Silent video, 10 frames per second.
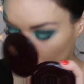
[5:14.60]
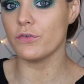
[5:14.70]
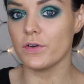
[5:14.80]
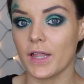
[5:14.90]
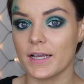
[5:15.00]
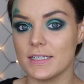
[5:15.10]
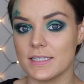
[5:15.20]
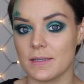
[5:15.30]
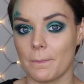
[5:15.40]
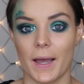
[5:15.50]
If you feel feel like it
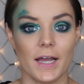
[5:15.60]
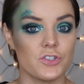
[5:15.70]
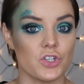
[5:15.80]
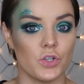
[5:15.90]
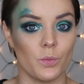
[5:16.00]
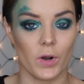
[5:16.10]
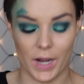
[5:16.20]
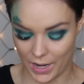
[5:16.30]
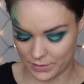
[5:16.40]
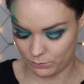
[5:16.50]
doesn't match and you want
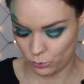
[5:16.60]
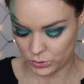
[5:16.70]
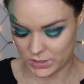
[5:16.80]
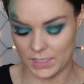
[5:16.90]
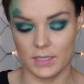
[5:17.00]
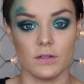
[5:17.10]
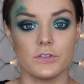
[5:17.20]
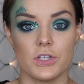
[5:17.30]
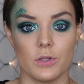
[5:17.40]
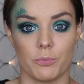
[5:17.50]
to add more teal
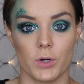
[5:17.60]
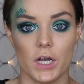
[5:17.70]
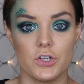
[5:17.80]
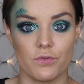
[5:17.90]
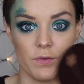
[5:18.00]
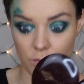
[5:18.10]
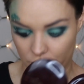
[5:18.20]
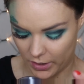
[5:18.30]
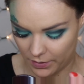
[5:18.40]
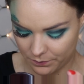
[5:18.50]
to the brush, feel
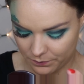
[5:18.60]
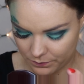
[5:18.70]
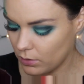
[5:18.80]
free.